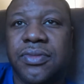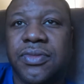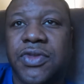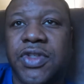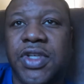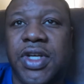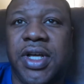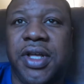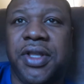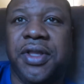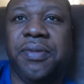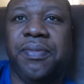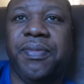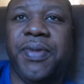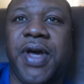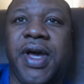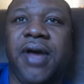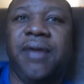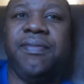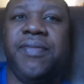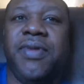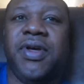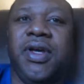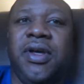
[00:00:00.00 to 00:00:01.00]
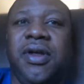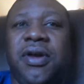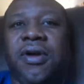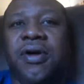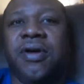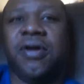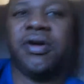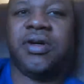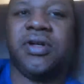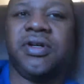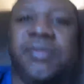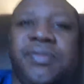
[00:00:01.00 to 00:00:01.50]
yeah, the Batman
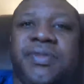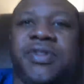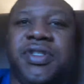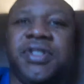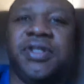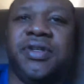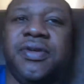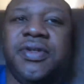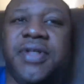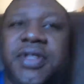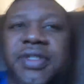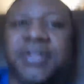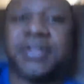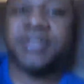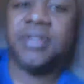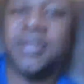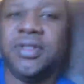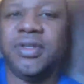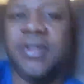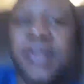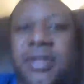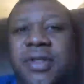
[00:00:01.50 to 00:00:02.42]
Arkham series.